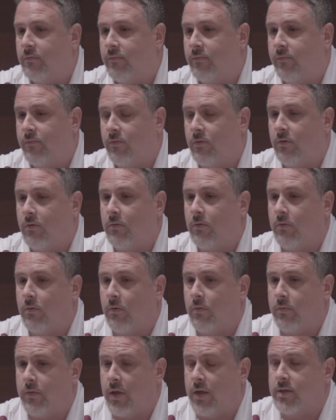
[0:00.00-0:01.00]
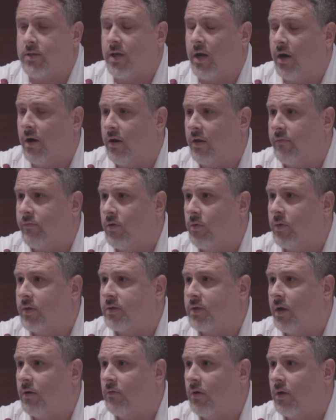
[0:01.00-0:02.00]
for the entirety of
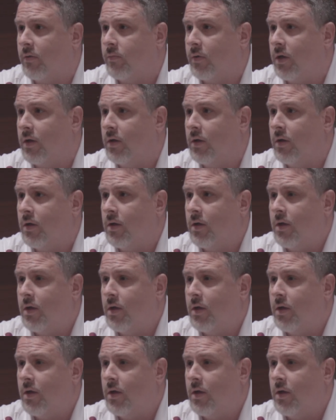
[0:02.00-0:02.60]
USA Rugby,